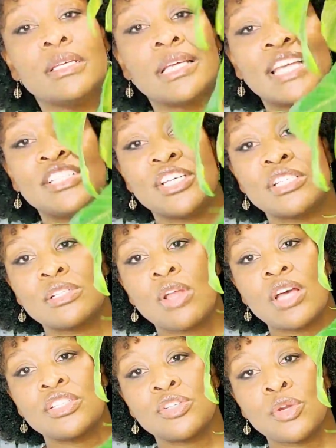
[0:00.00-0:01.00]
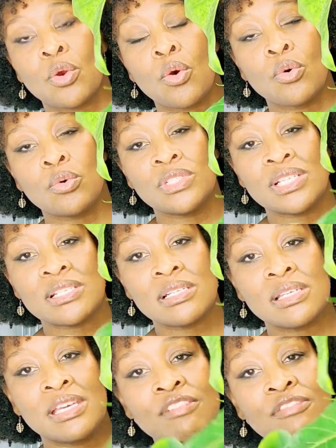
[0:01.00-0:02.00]
I just lost her oldest
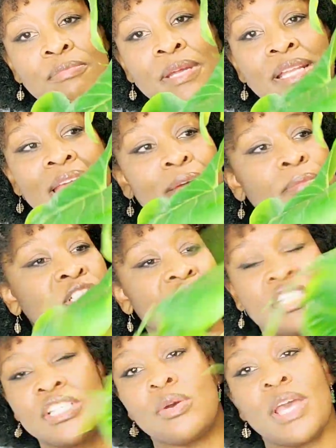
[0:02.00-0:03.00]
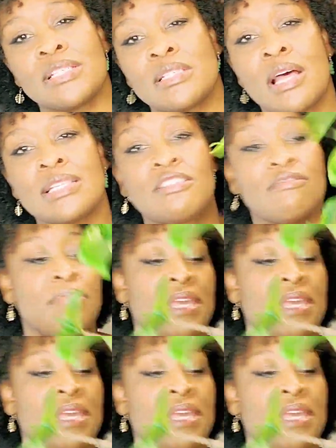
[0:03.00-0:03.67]
leaf, but she still has lots of